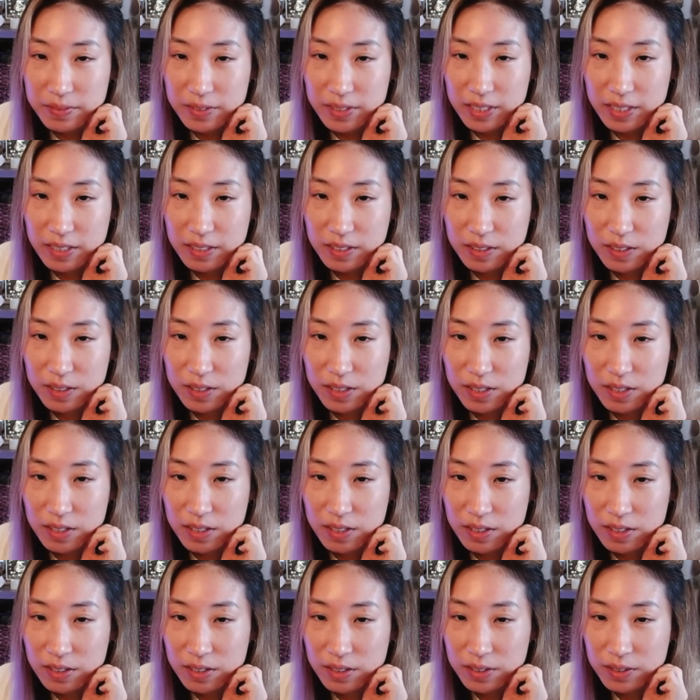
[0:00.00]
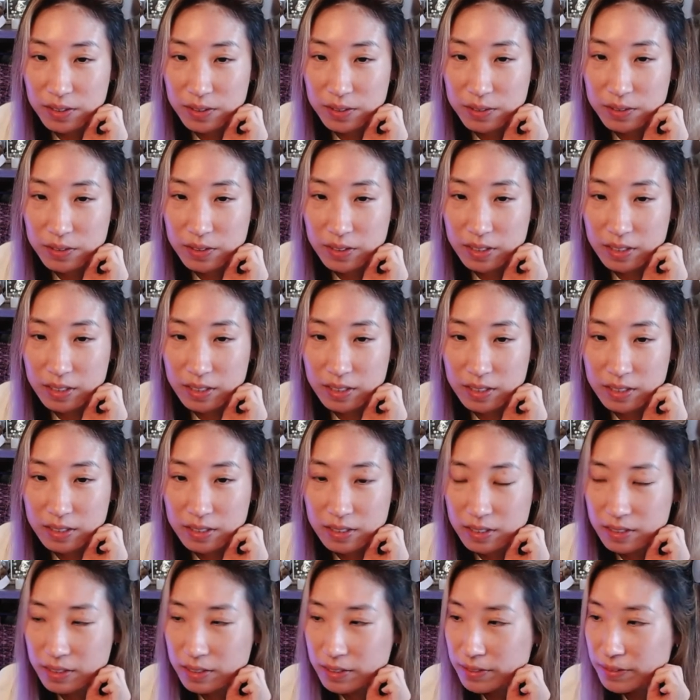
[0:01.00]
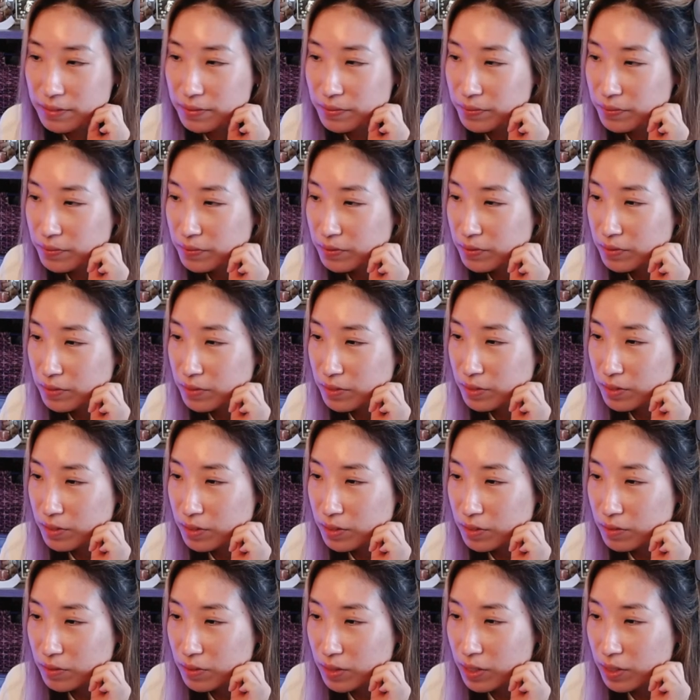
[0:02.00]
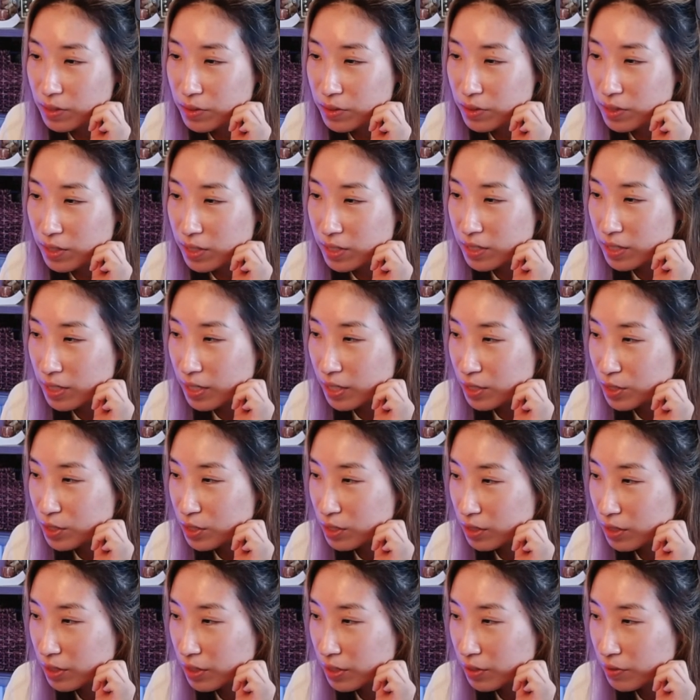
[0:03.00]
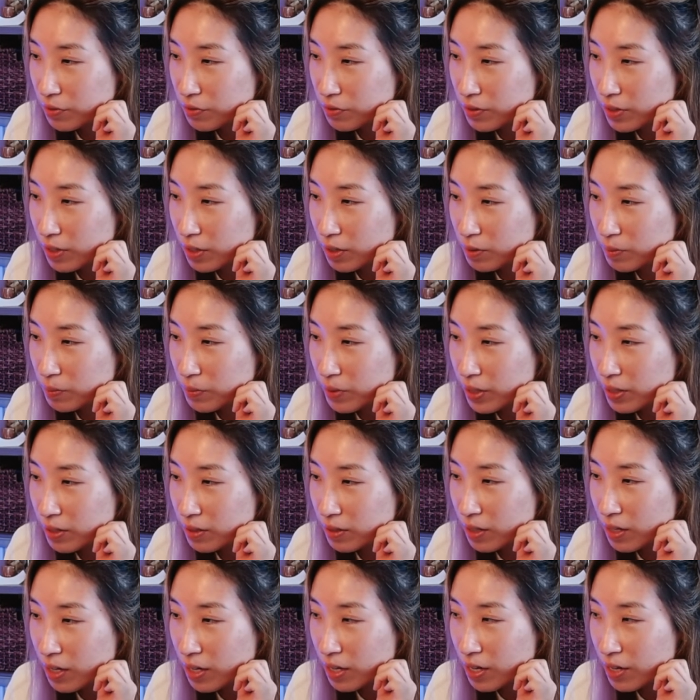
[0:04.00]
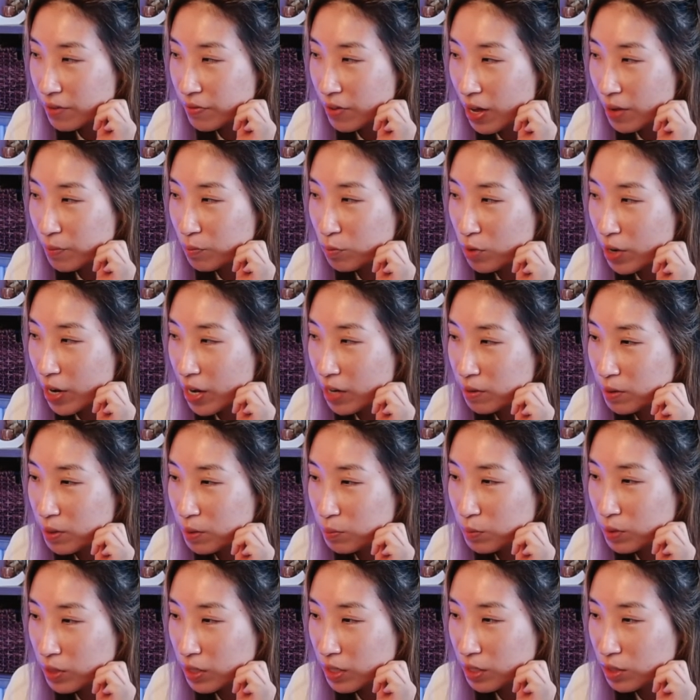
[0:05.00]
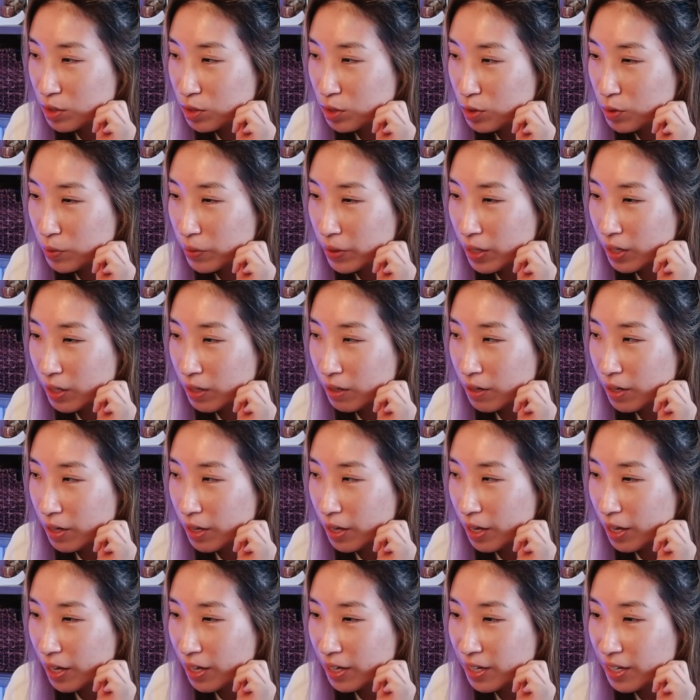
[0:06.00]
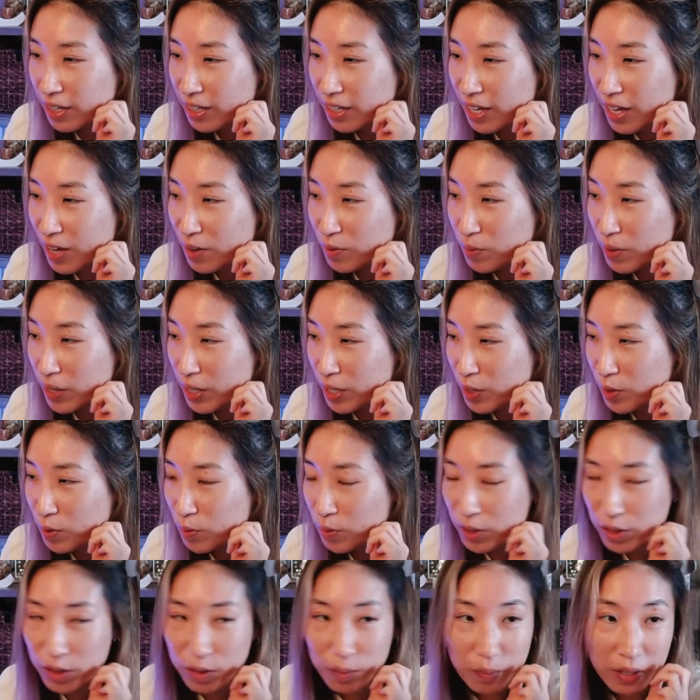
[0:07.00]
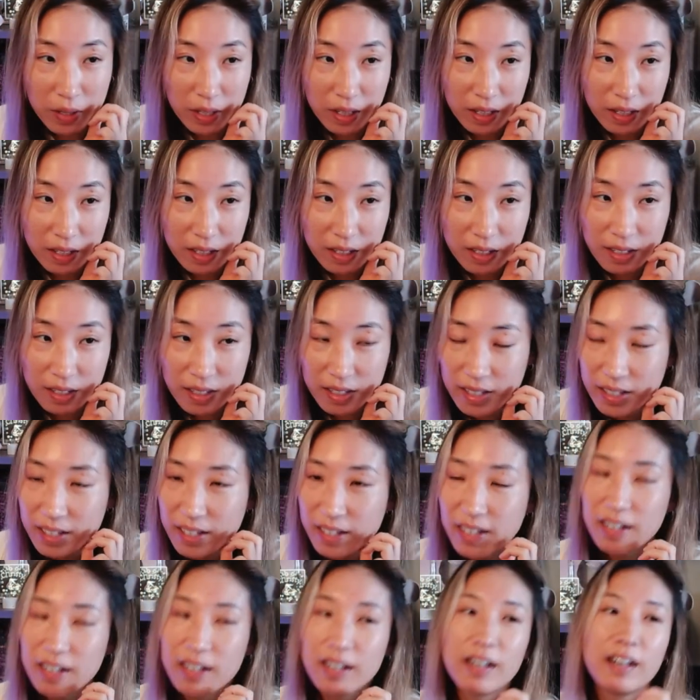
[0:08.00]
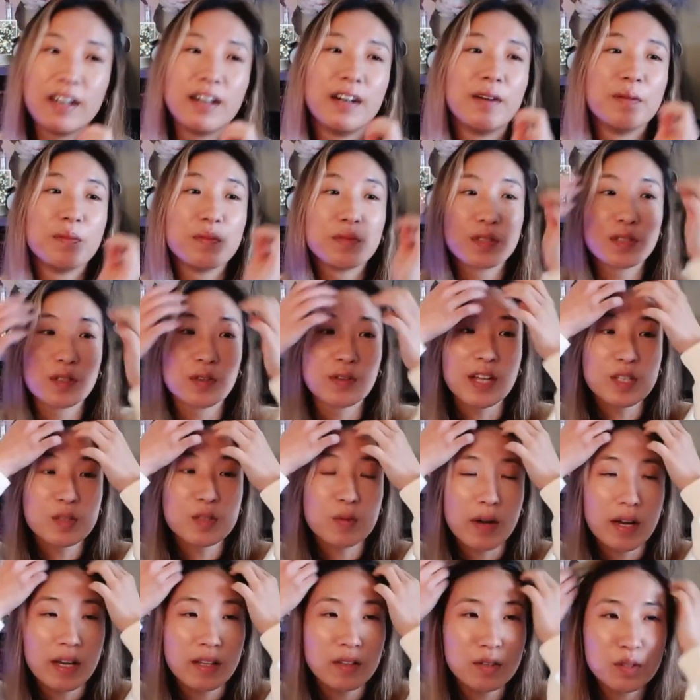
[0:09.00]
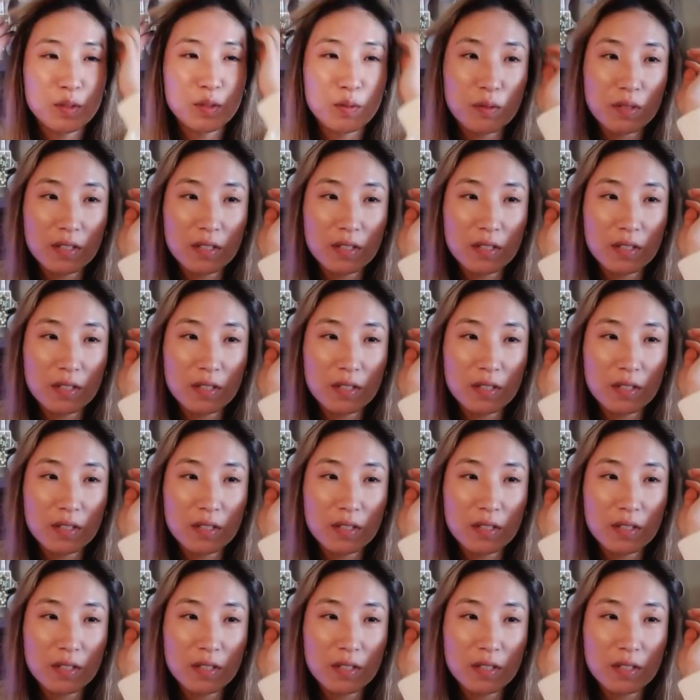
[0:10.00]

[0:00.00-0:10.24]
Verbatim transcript: Hello! Wow, you guys actually found my live. I'm randomly doing a get ready with me um, so that's why I look so